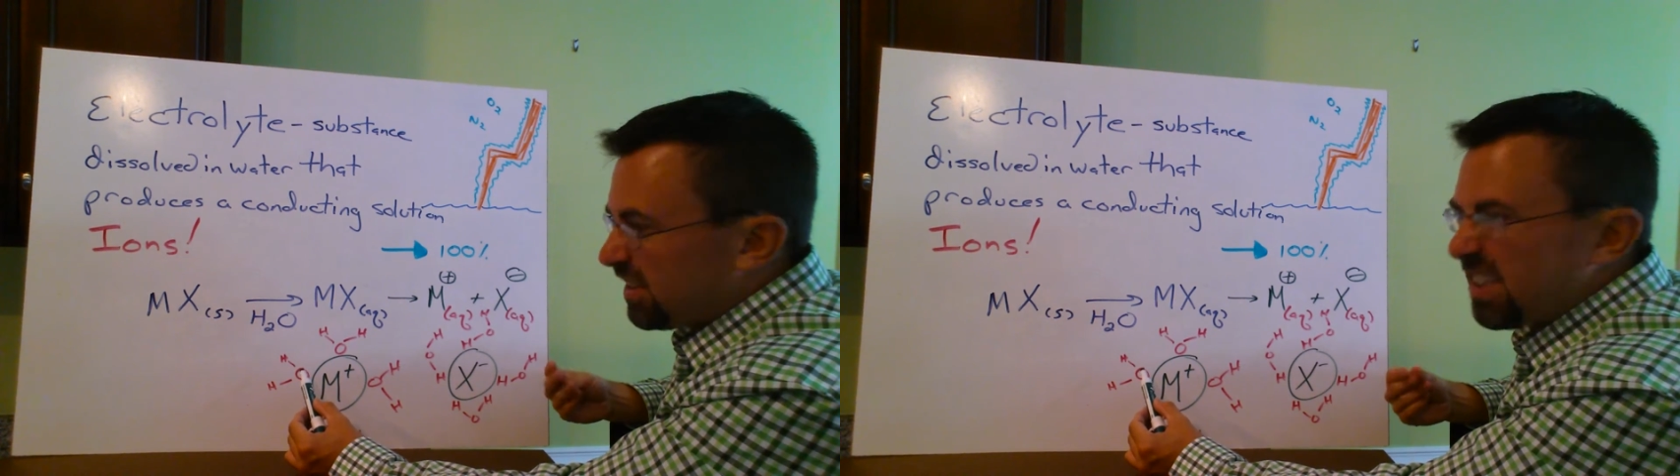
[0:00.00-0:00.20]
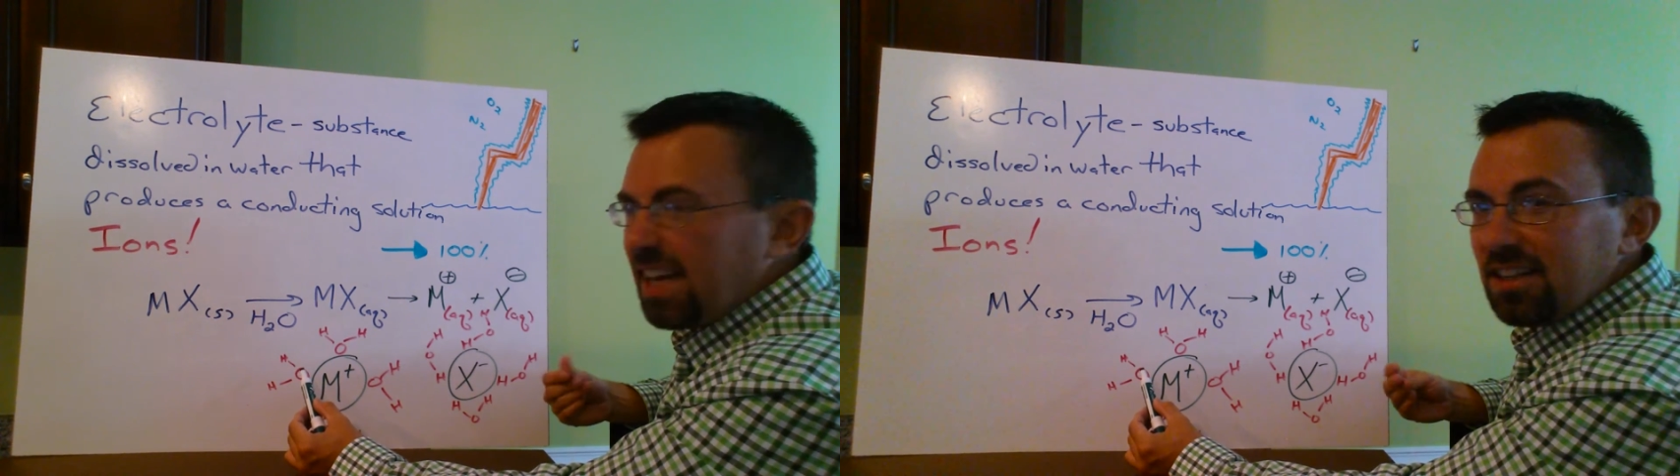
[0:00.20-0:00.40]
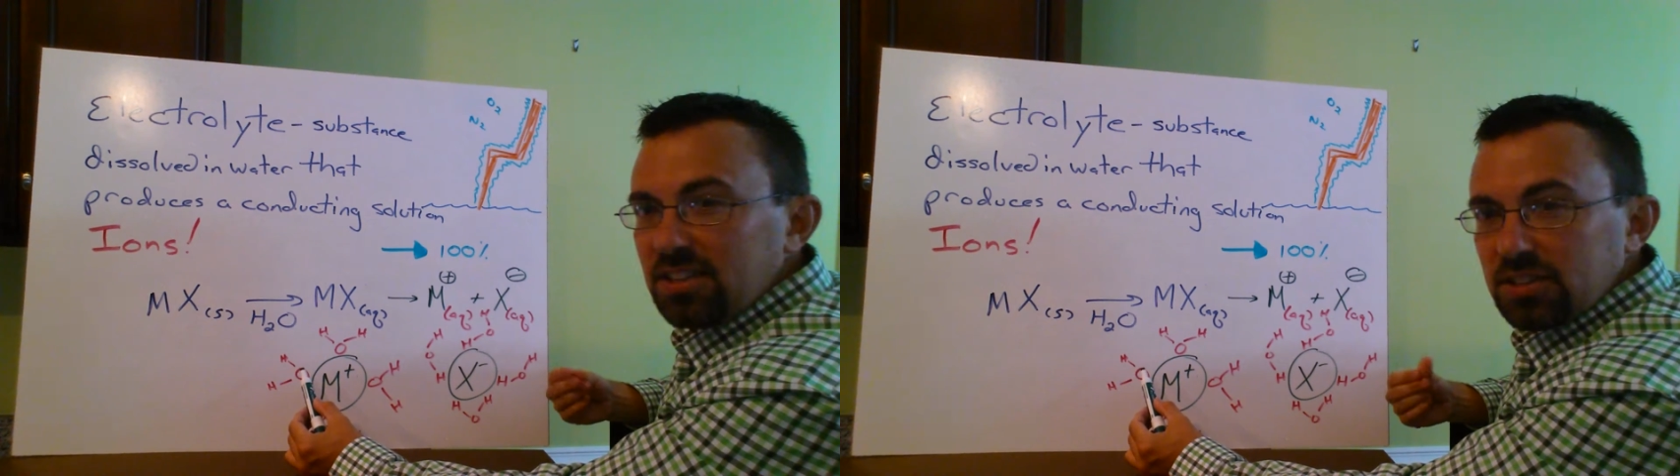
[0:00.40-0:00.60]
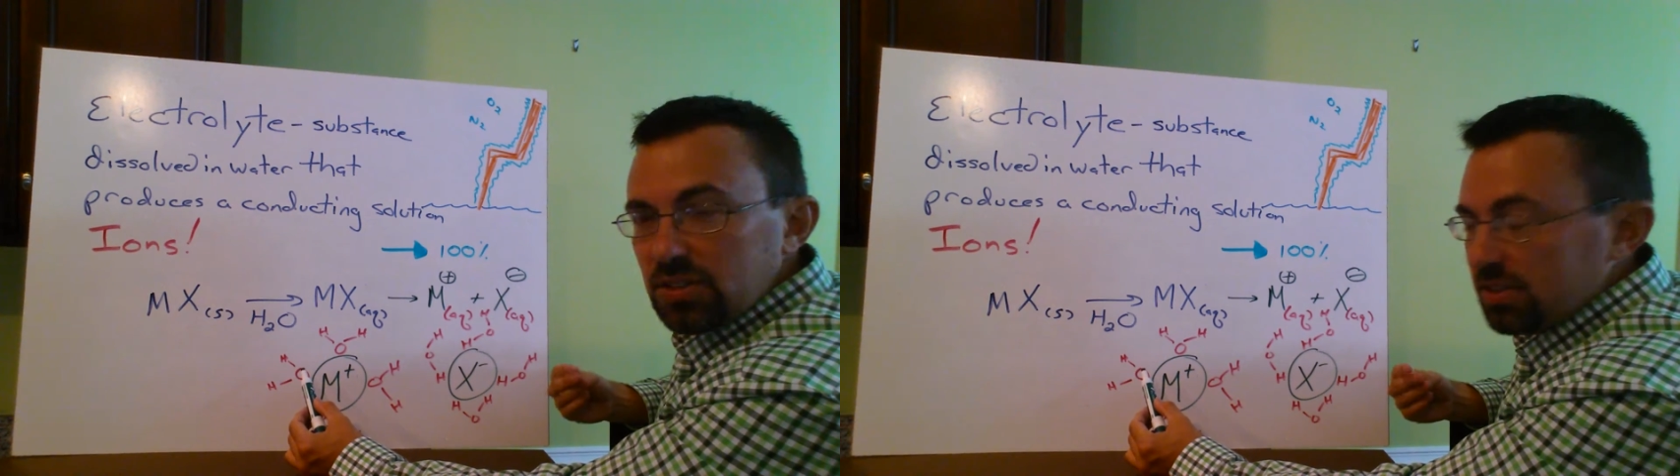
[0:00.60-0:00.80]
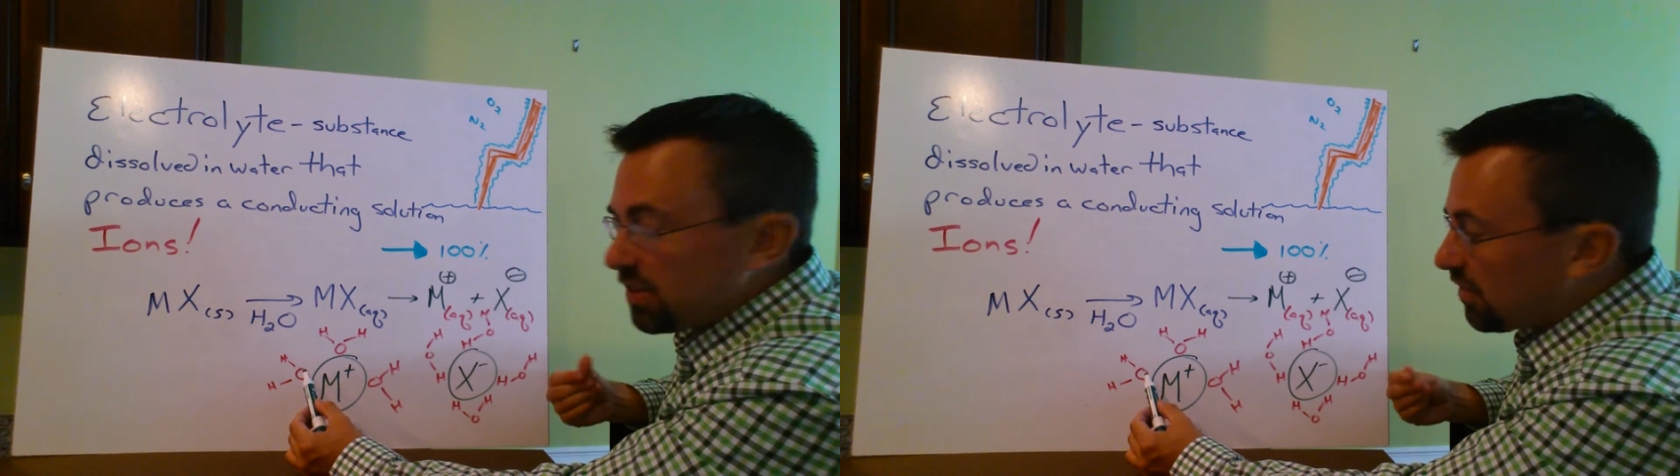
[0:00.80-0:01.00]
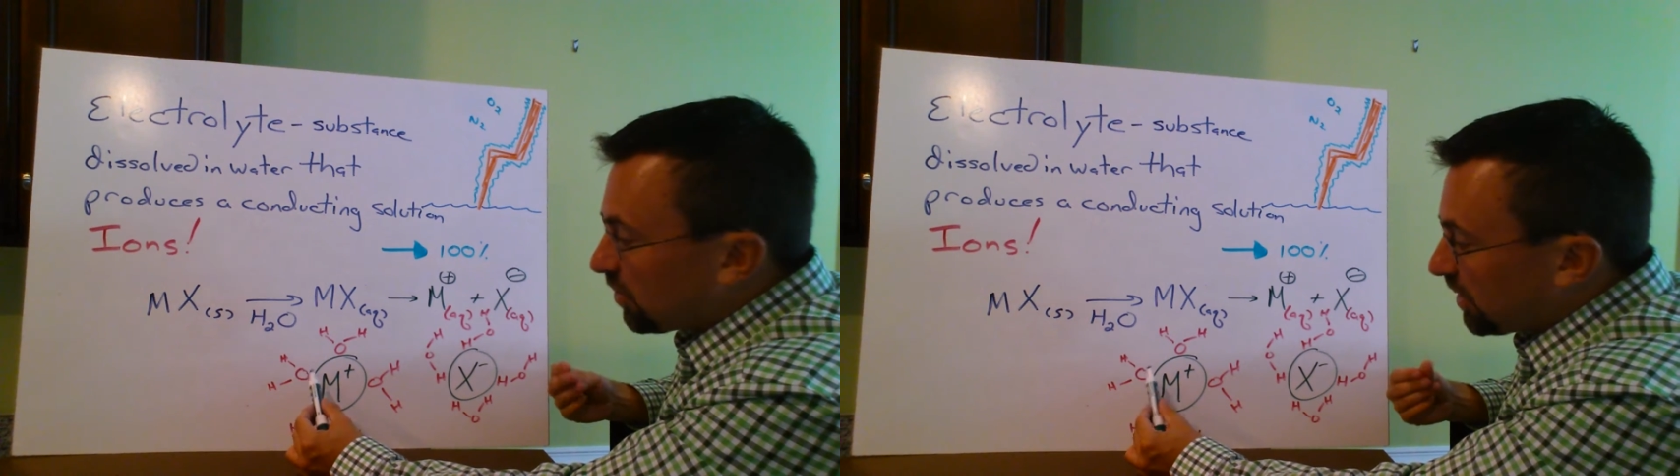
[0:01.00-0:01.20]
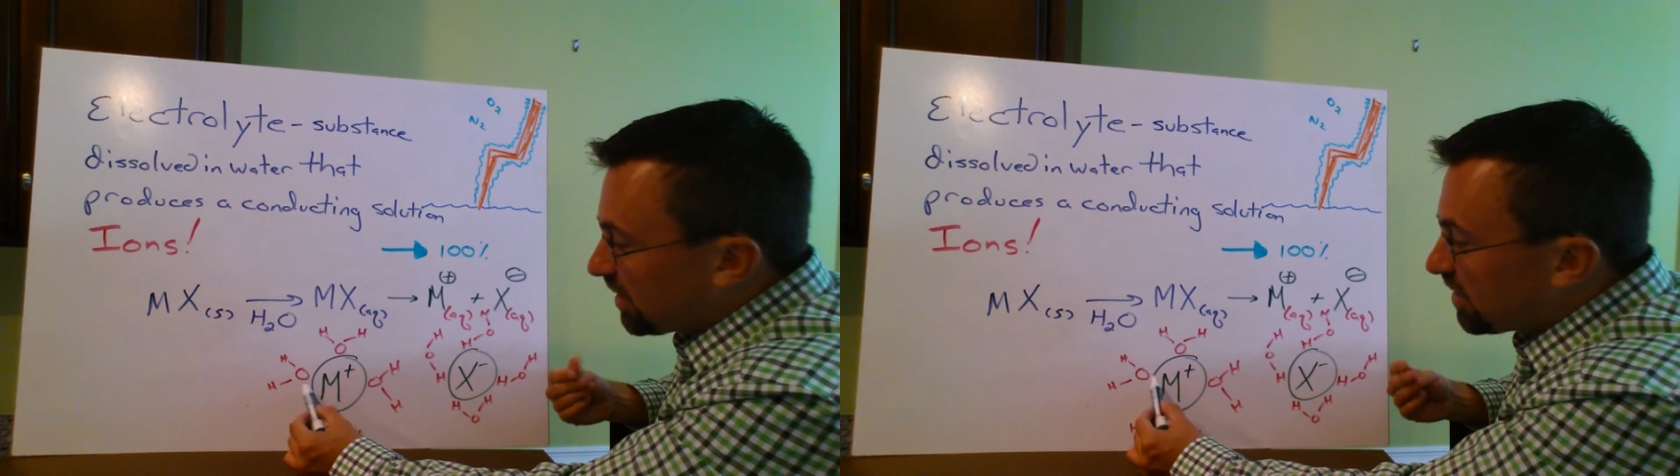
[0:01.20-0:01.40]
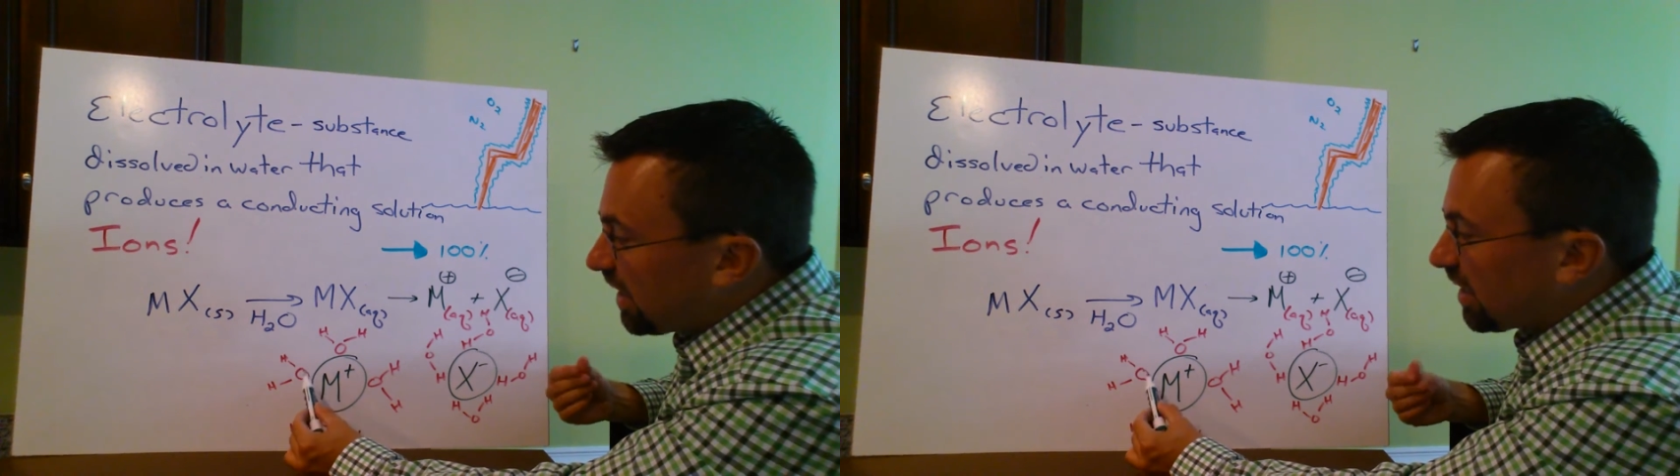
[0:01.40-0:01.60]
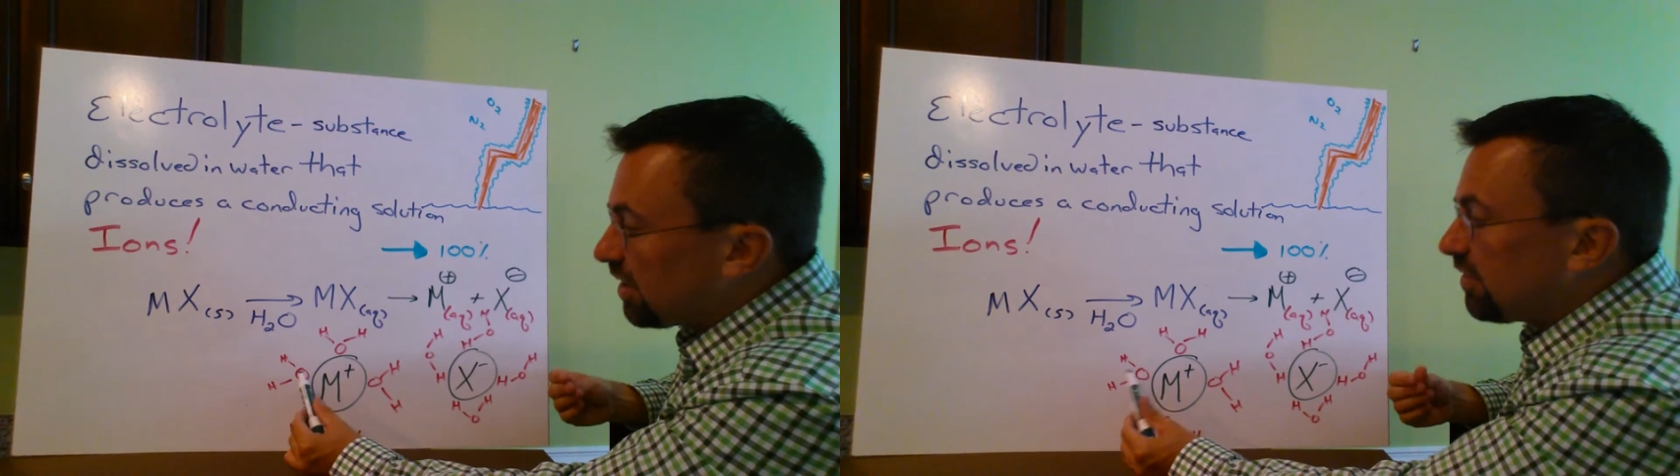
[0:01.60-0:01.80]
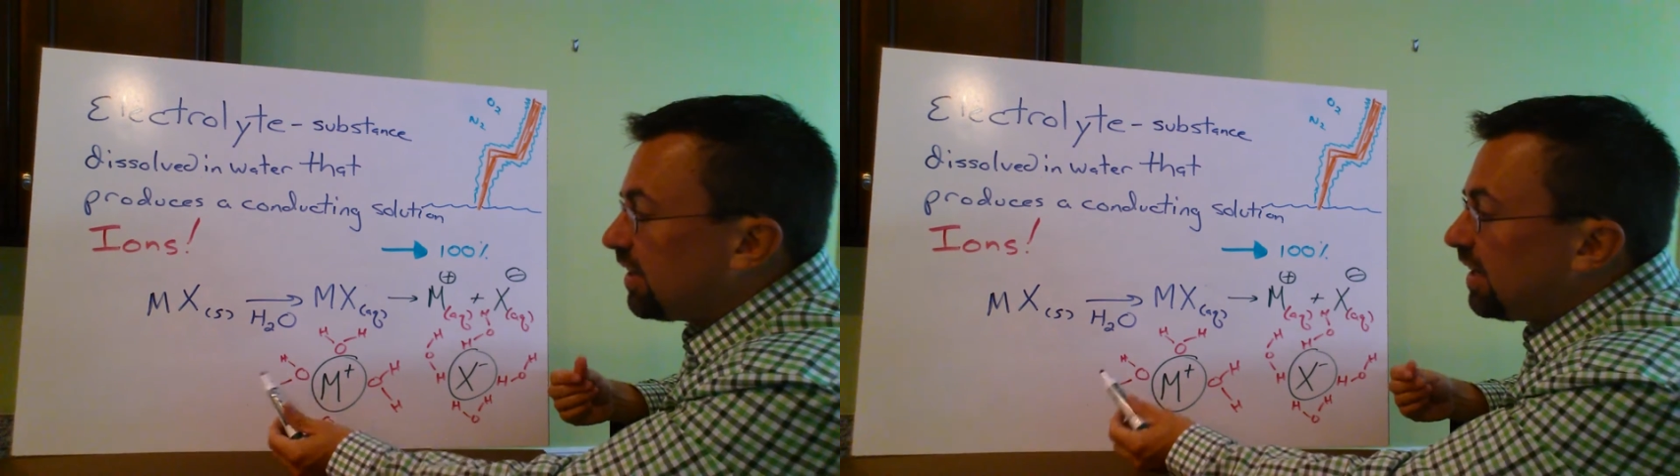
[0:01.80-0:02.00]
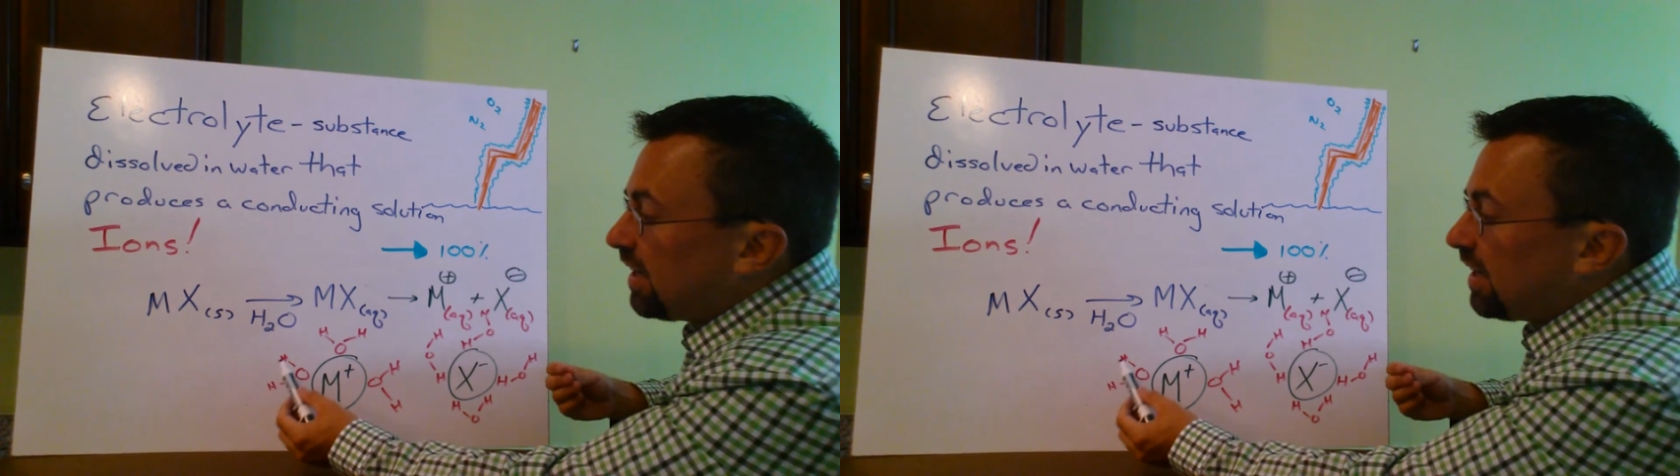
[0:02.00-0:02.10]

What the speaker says: static electricity, if you will. It's negative.